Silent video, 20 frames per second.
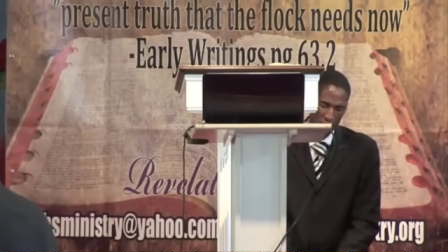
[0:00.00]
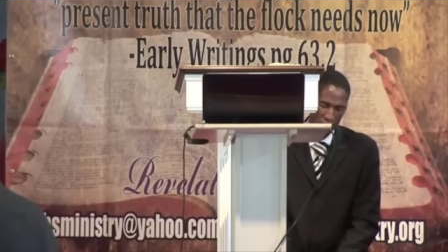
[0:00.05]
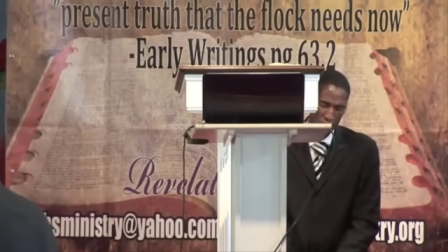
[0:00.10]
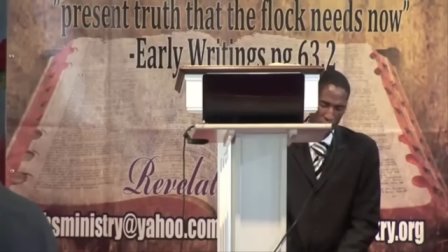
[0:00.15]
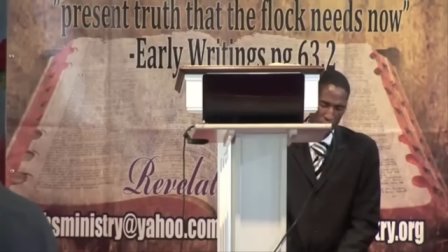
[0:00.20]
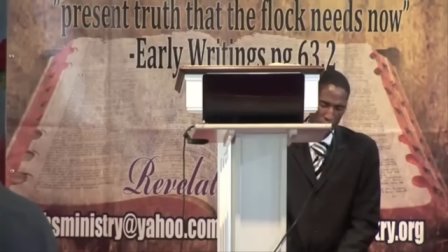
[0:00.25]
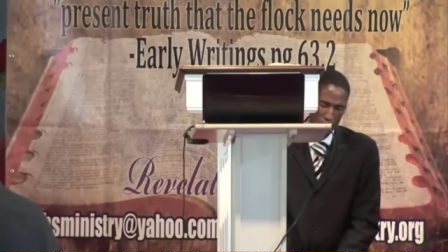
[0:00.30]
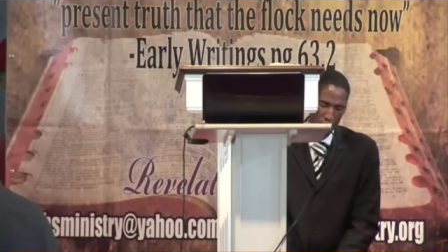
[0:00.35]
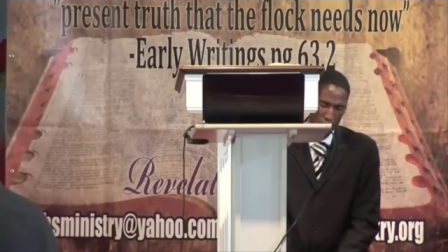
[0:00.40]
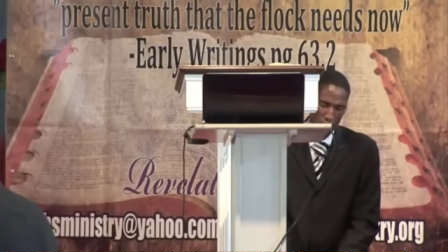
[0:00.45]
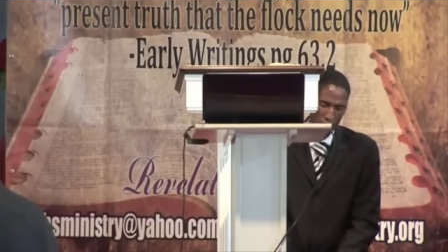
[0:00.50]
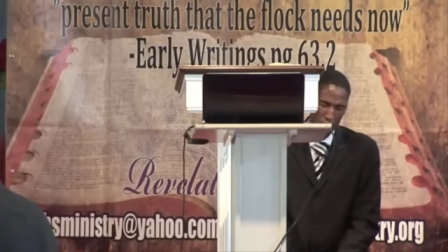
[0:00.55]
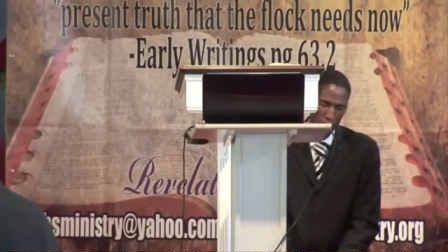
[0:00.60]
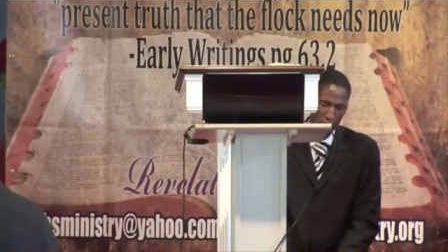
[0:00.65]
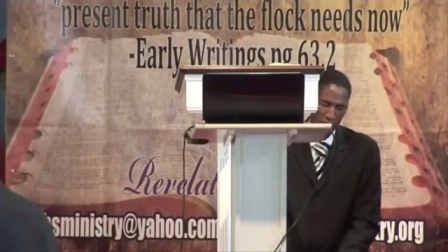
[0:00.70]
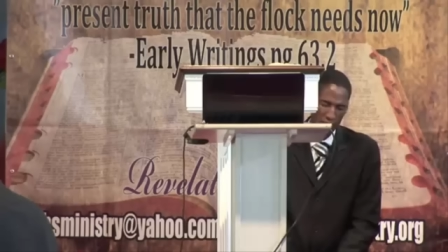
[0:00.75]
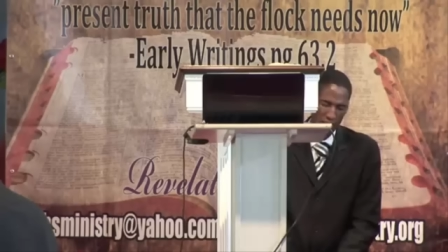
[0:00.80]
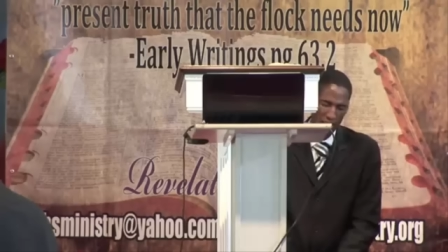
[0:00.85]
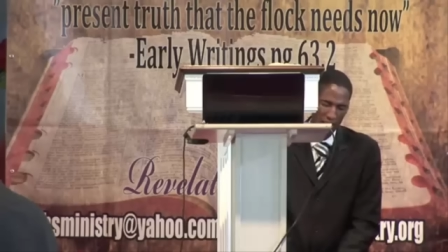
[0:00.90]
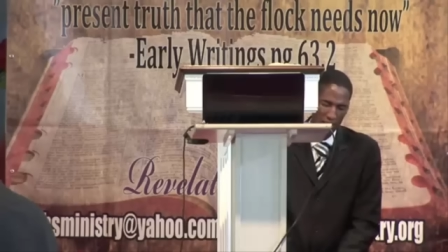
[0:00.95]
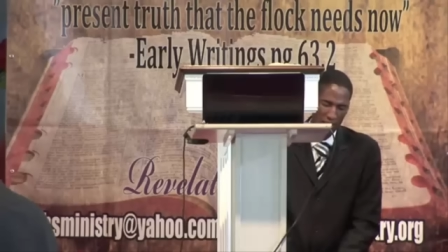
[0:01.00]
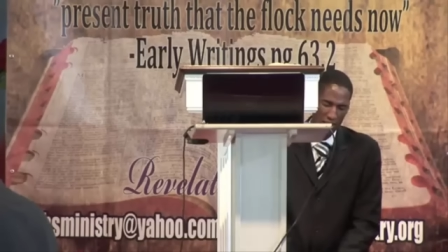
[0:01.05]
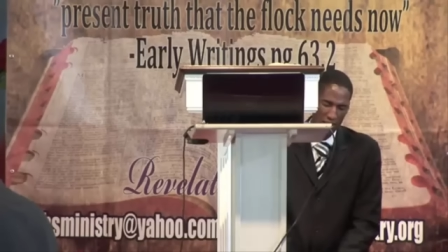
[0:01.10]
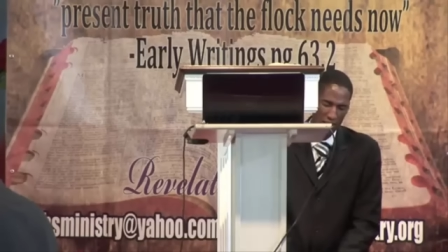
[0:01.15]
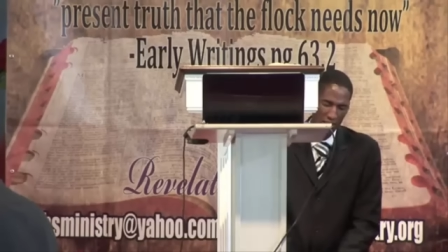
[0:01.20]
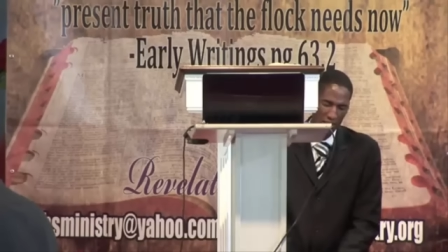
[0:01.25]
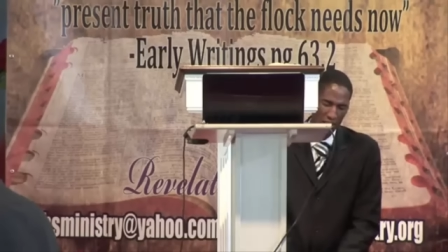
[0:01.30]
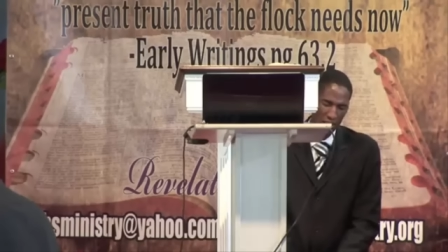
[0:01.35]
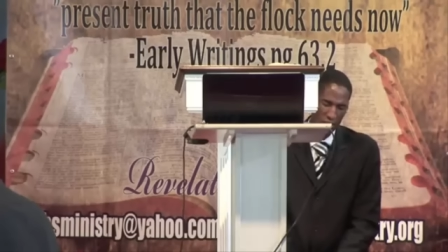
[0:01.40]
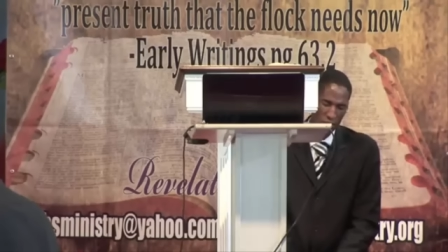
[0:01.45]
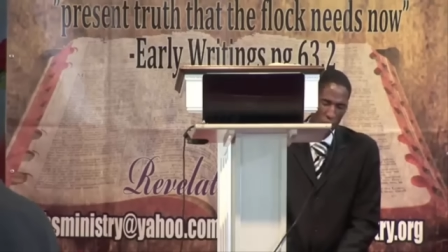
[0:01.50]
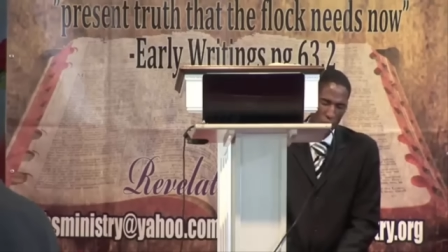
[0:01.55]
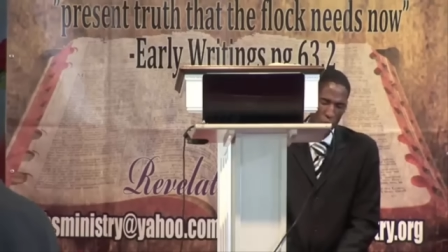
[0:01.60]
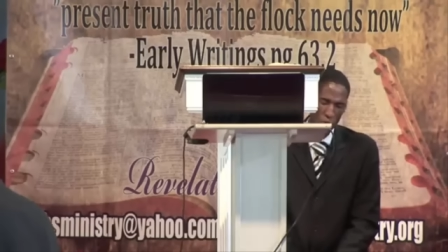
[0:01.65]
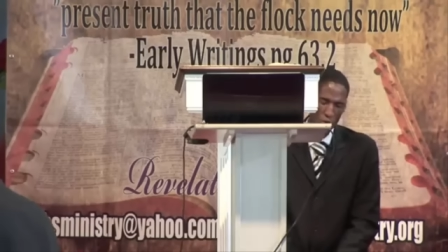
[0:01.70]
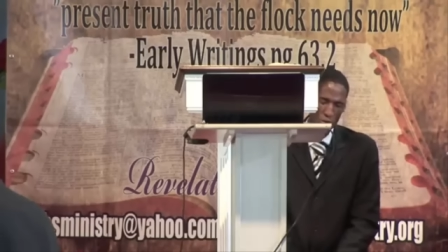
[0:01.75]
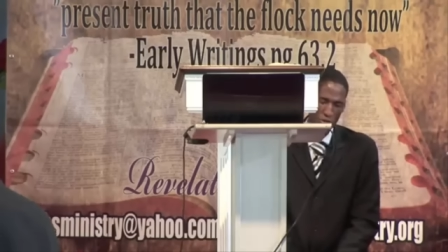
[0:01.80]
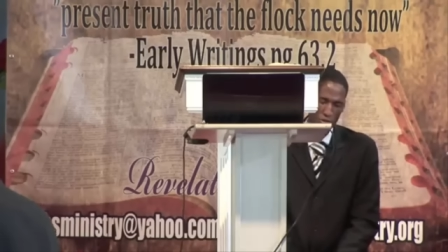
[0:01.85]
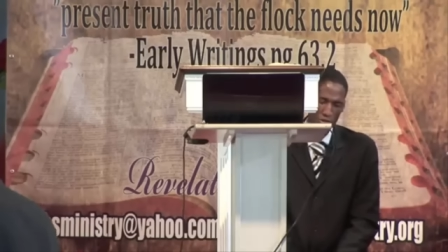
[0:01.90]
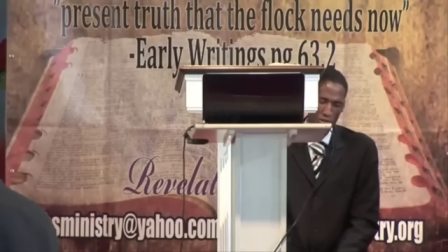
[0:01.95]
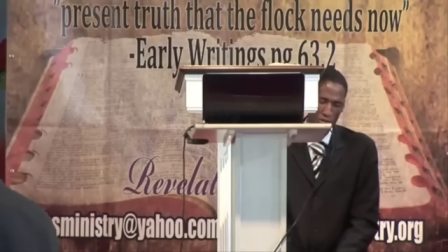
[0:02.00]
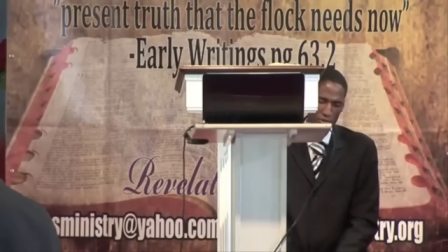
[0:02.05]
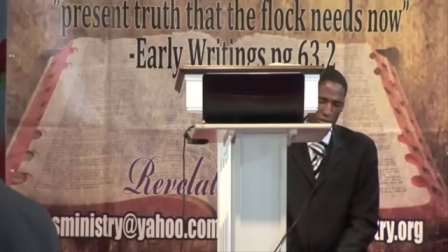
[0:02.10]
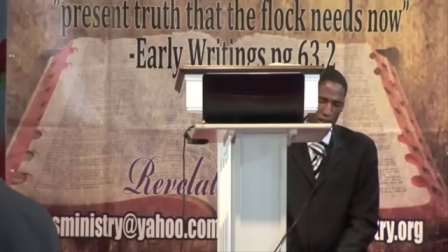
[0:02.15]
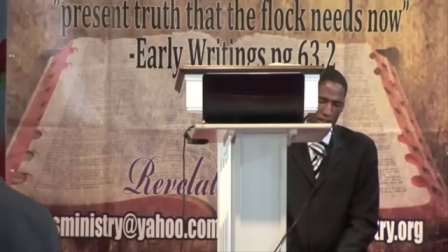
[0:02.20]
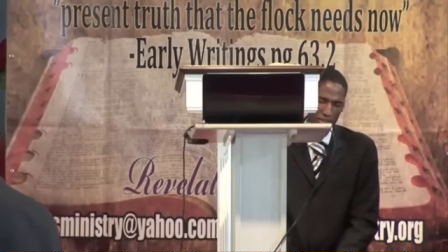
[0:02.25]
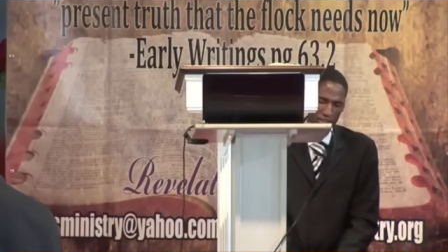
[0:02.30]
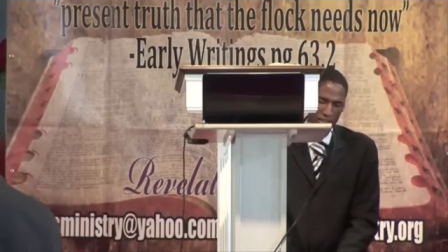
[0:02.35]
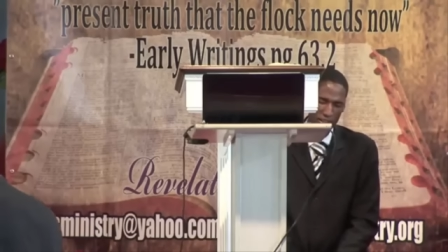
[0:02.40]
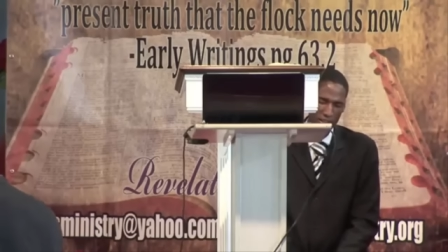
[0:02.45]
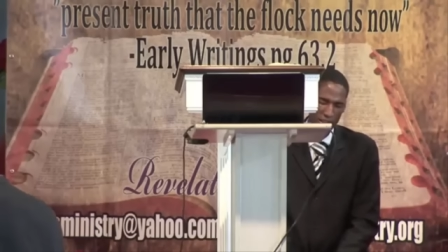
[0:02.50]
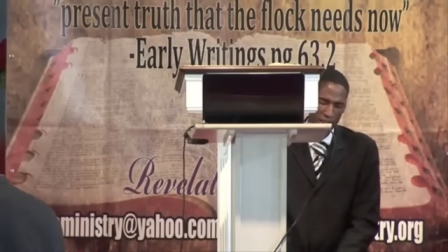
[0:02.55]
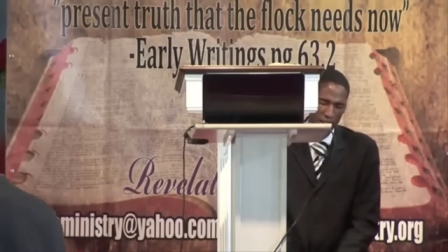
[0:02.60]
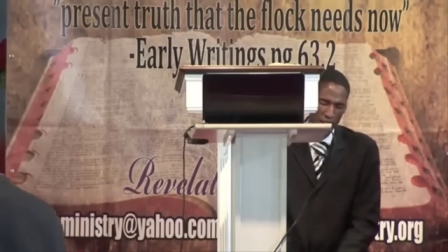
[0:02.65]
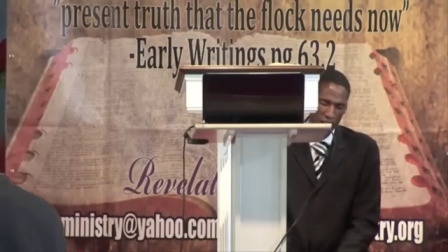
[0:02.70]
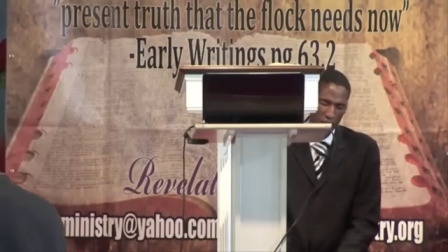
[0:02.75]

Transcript: to remember that there are those, Father,